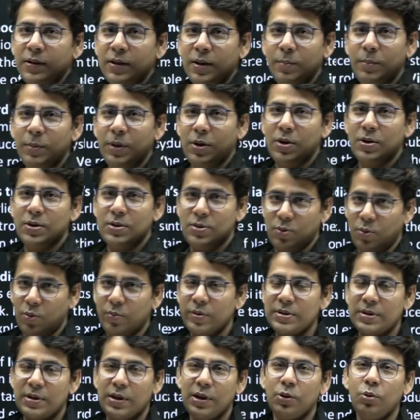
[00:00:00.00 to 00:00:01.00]
because
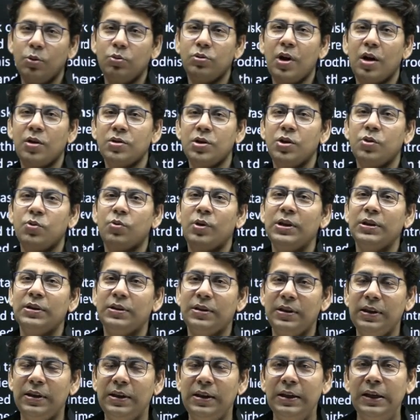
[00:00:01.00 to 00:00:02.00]
obviously
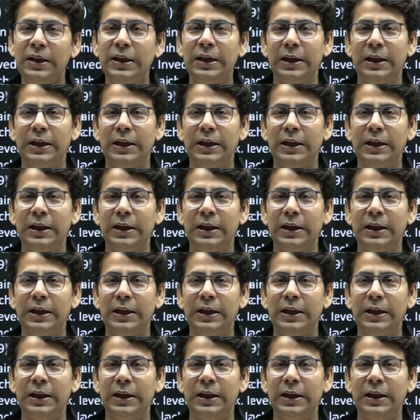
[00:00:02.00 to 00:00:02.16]
2023,